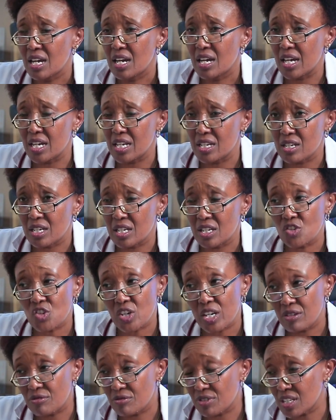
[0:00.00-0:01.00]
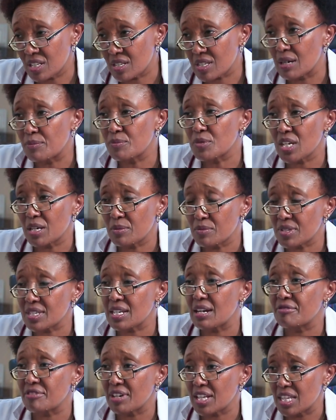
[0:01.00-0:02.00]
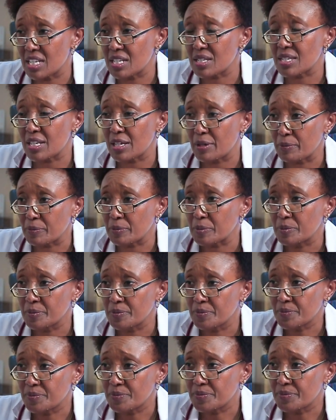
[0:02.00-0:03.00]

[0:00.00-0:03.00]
and HIV sometimes suffer the same.